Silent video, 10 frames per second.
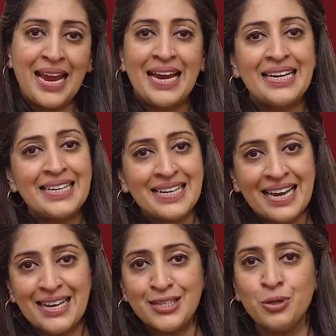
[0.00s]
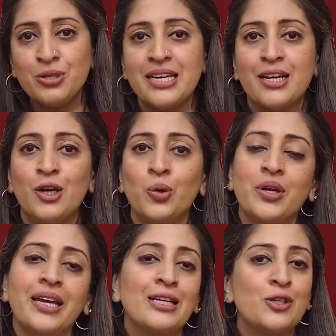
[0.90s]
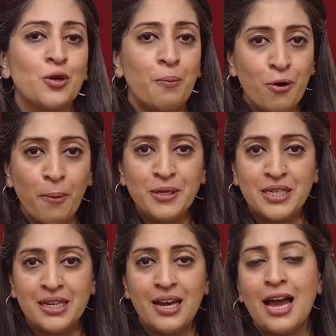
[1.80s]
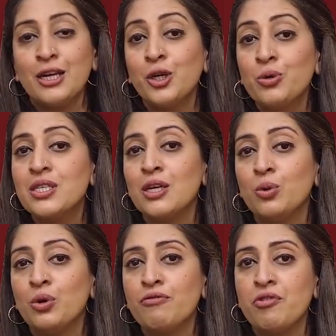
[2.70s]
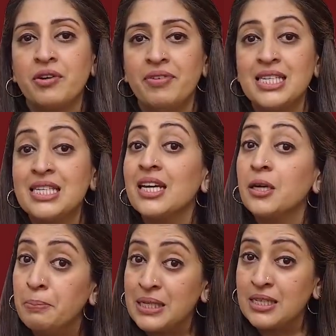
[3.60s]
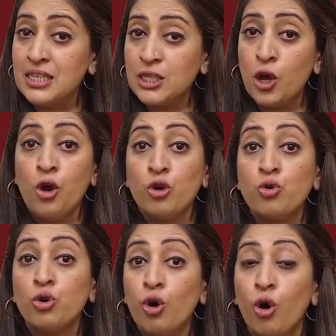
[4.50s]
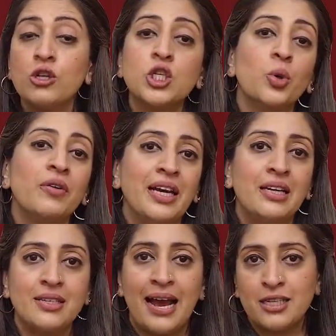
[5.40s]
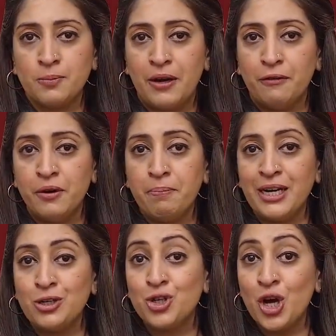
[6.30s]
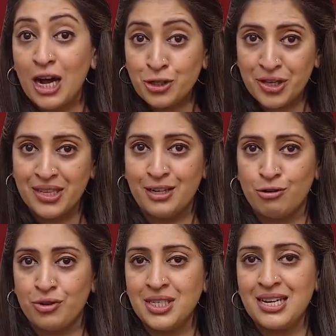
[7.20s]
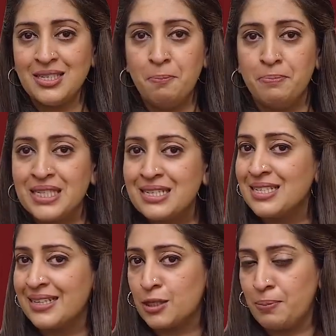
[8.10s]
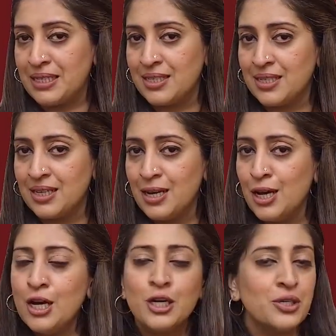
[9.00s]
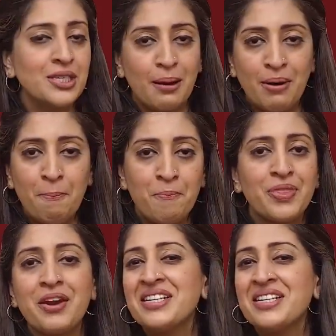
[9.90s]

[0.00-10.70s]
In case you take a loan against your property and use the loan for investing in a business, you could also avail a tax benefit by charging the interest as a business expense. To sum up, there are